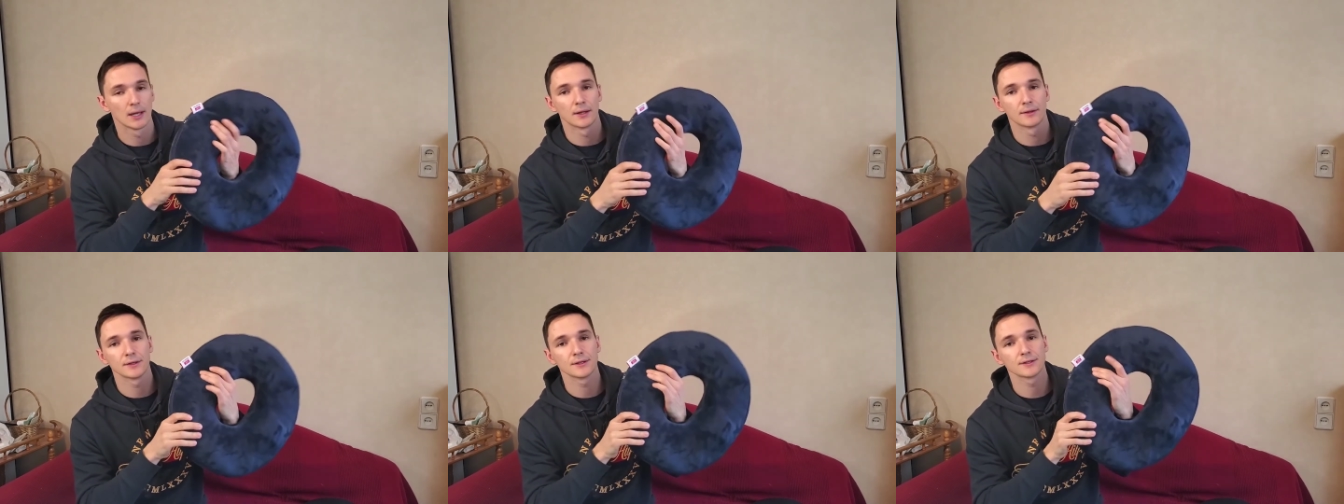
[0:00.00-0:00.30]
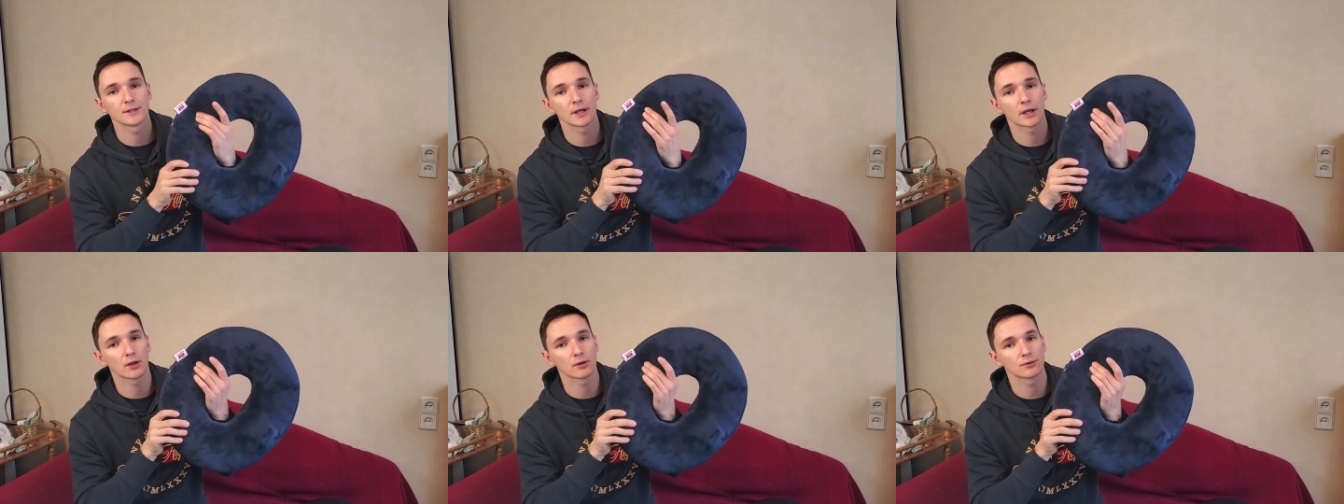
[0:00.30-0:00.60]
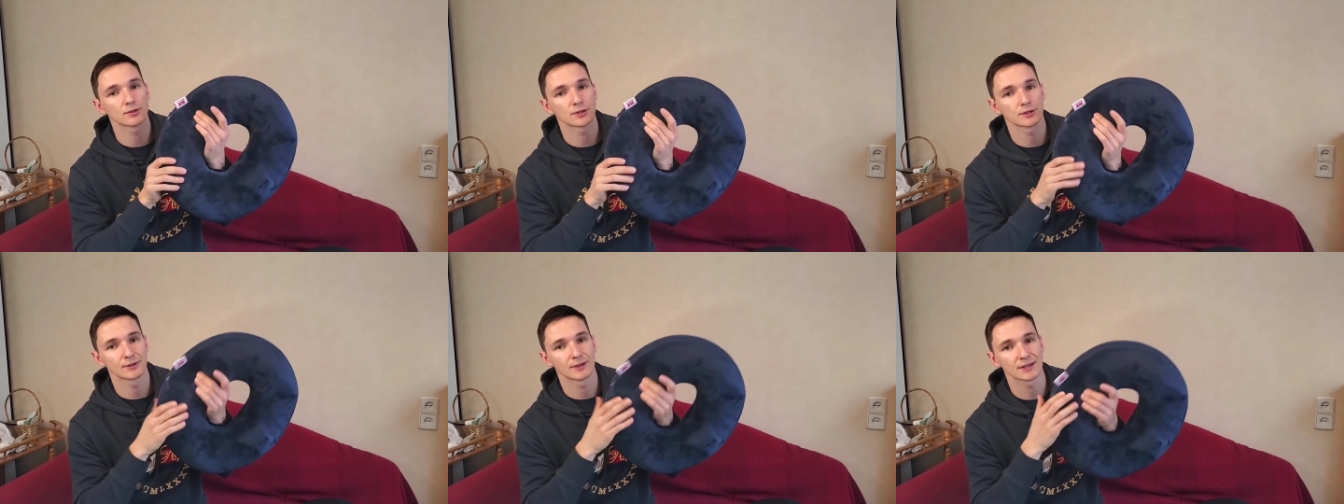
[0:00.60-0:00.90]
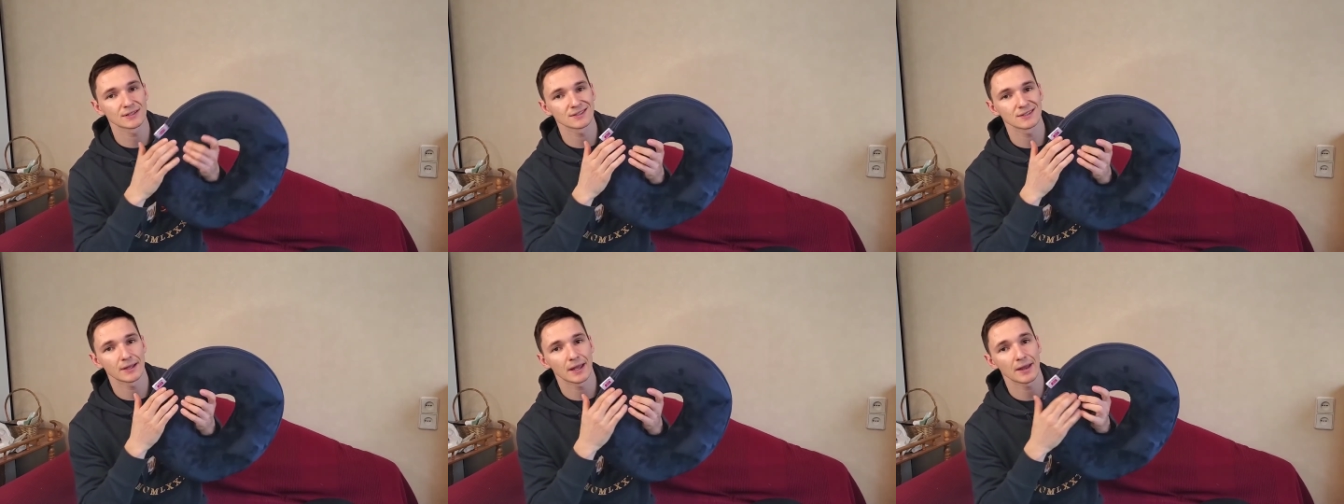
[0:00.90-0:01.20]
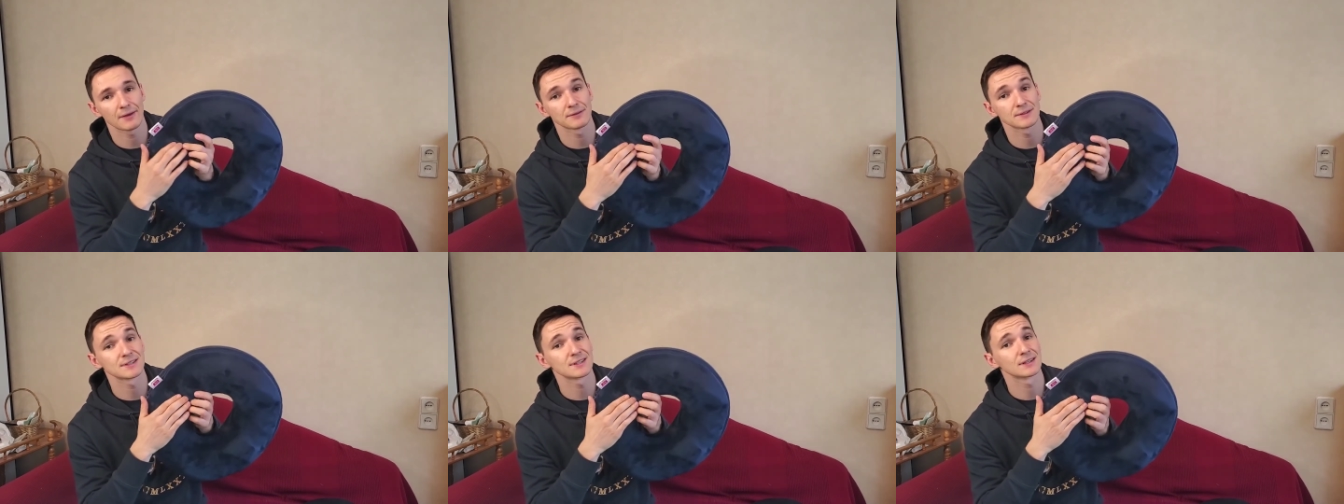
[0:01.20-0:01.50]
this cushion doesn't
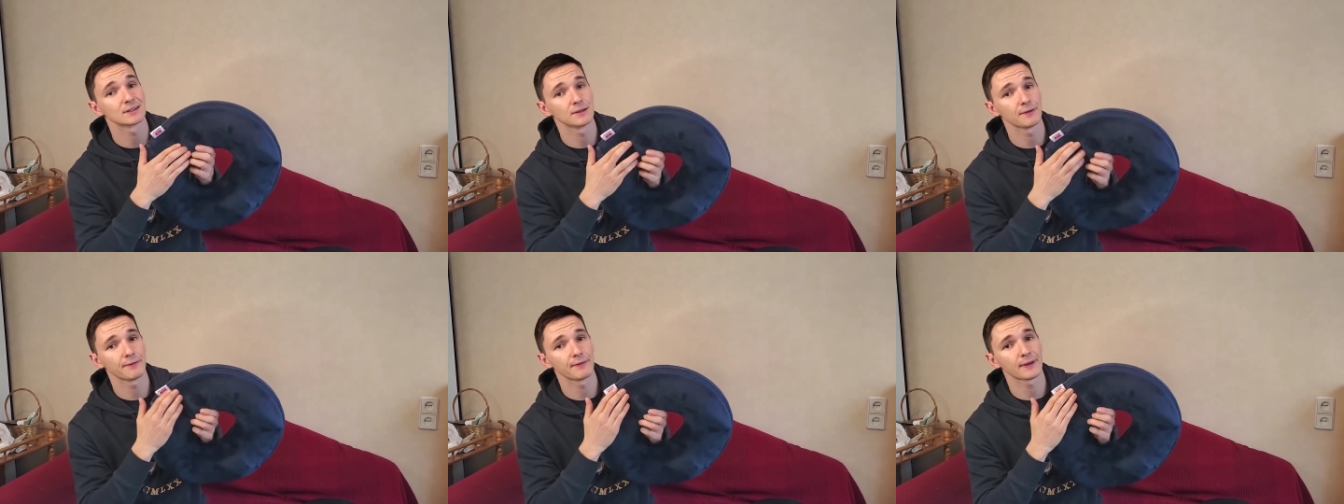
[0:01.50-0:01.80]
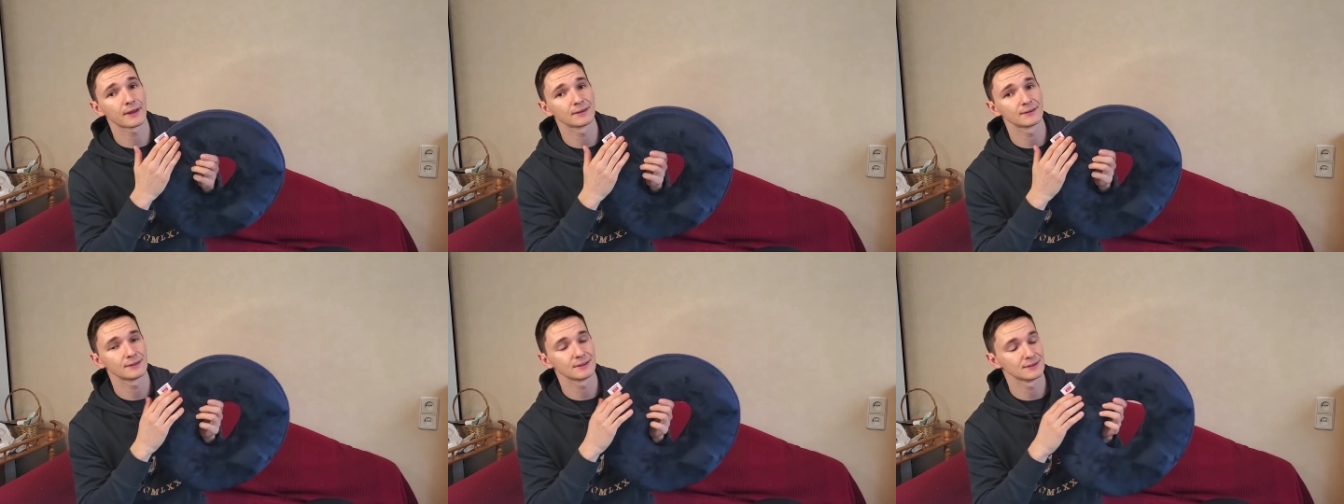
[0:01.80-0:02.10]
have a significant